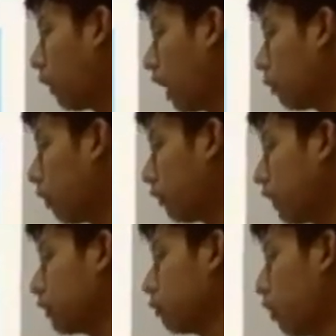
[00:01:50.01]

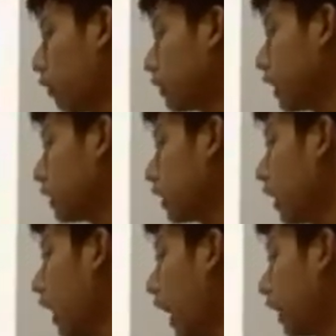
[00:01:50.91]
Allomorph is morph that
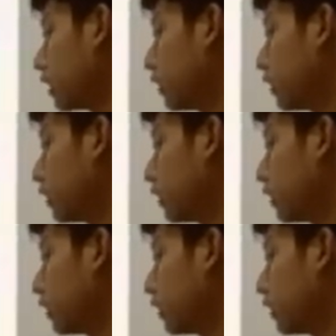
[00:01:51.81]
has